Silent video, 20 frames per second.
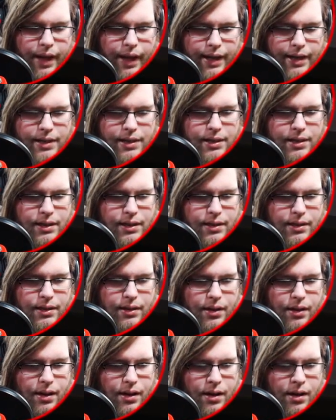Excellent.
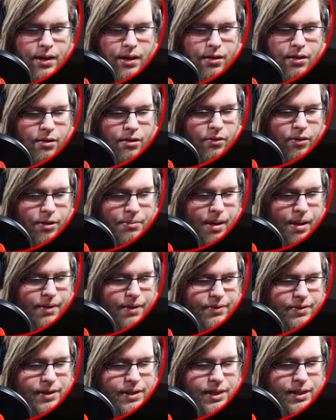We may
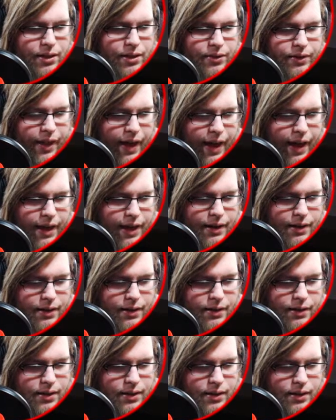even sell that
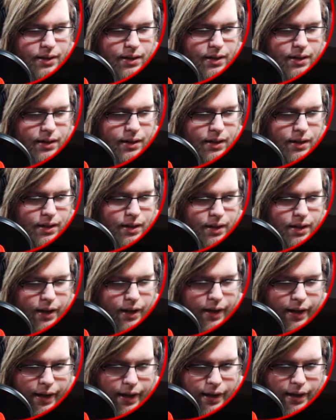
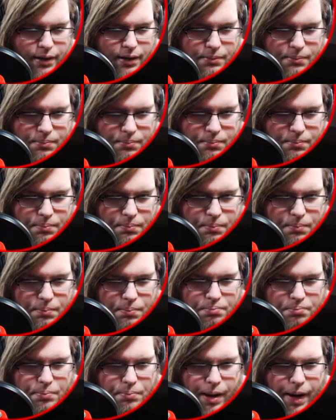and
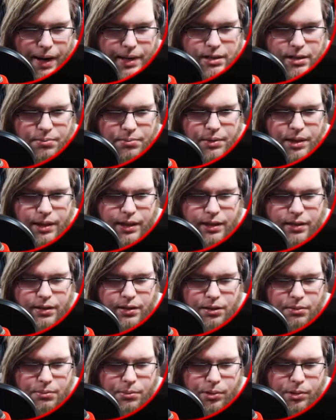buy something a
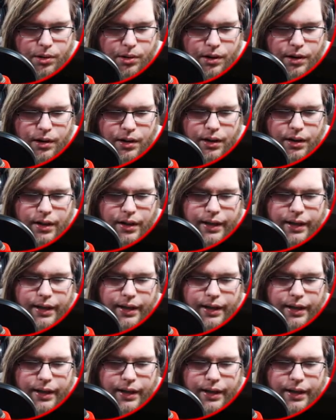little more,